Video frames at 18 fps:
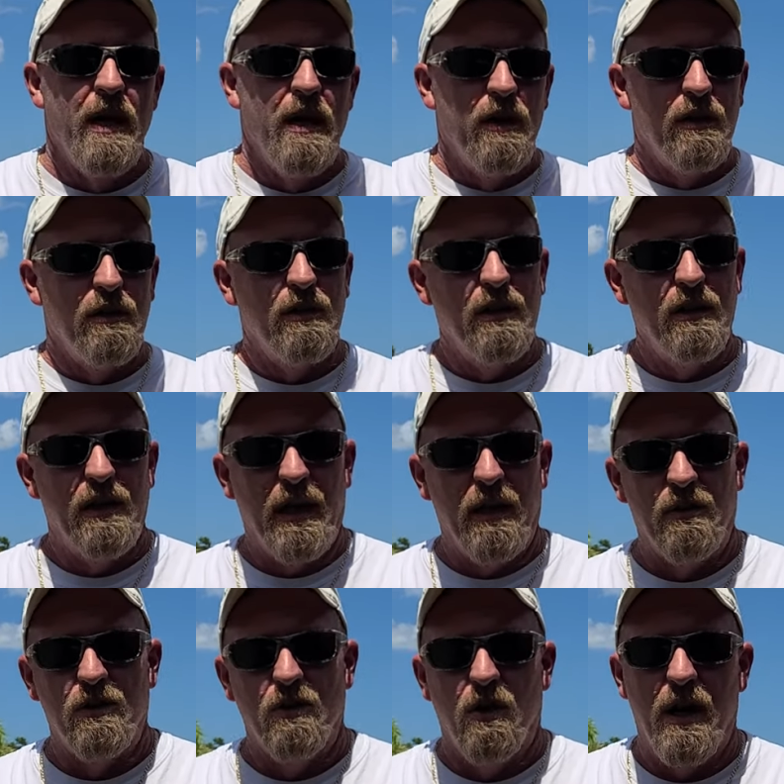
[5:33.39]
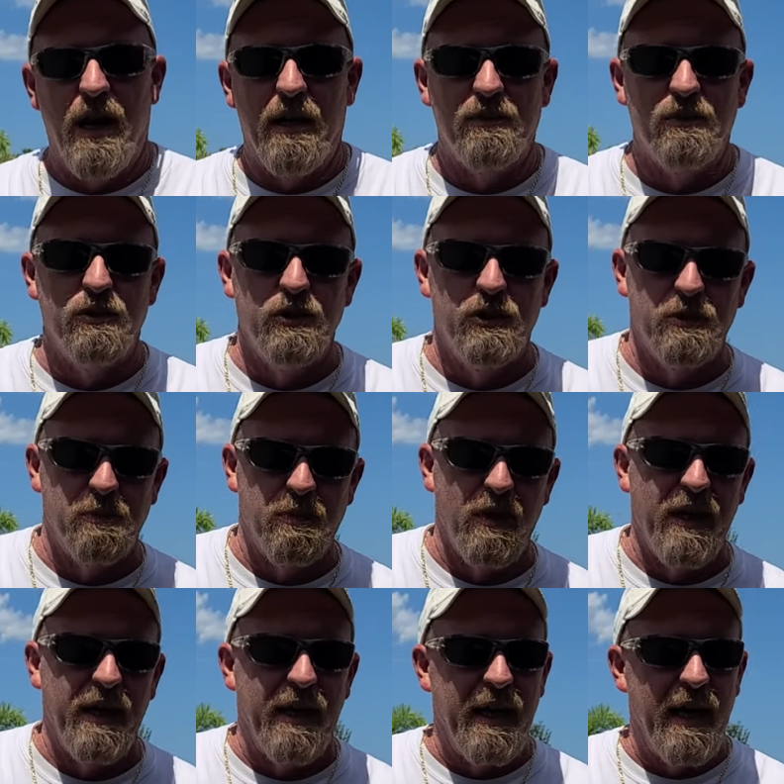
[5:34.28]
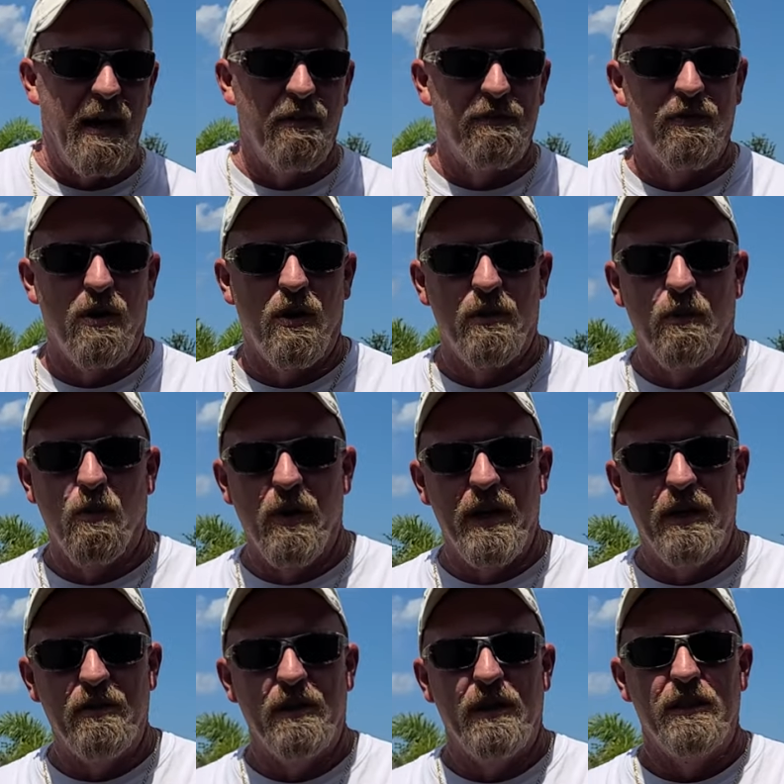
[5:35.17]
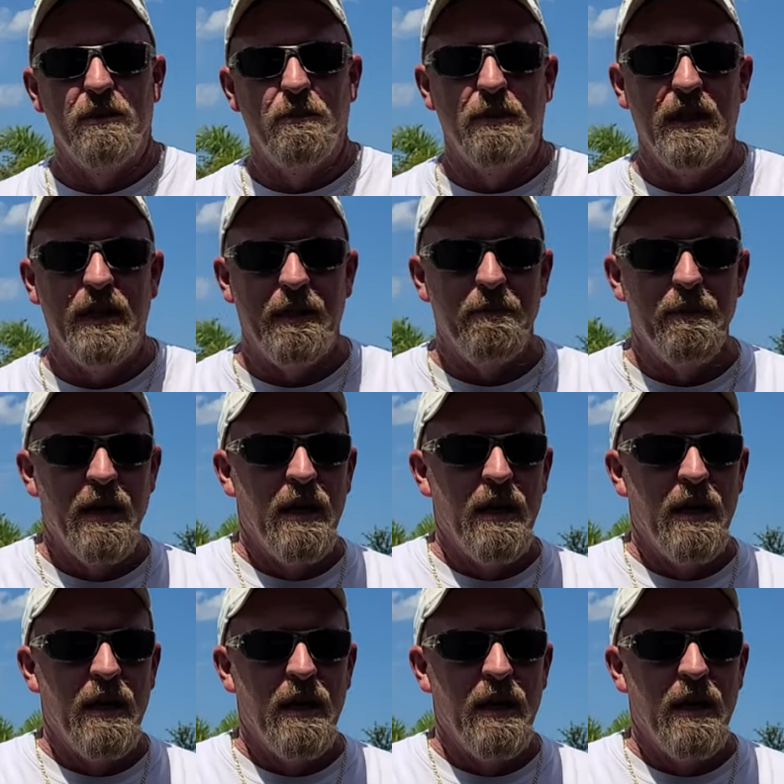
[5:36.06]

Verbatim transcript: You need to know how to spray it, how far away you need to be.